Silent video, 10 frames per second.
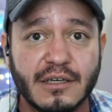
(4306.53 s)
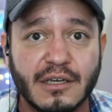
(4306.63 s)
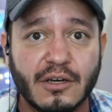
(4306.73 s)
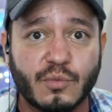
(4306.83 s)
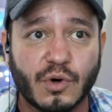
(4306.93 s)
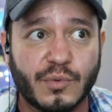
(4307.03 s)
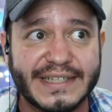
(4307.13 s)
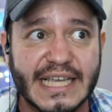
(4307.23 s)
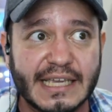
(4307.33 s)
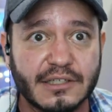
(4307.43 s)
we're
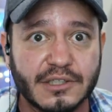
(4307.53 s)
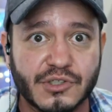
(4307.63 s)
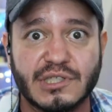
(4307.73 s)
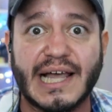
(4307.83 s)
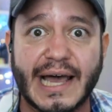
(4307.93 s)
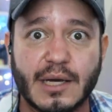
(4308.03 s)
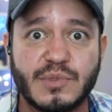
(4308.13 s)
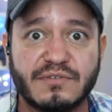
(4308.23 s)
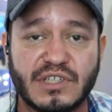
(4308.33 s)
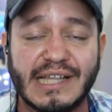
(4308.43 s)
rectangular slabs
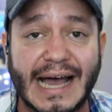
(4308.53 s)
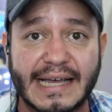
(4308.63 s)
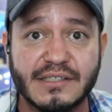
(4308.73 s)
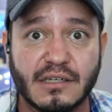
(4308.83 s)
of glass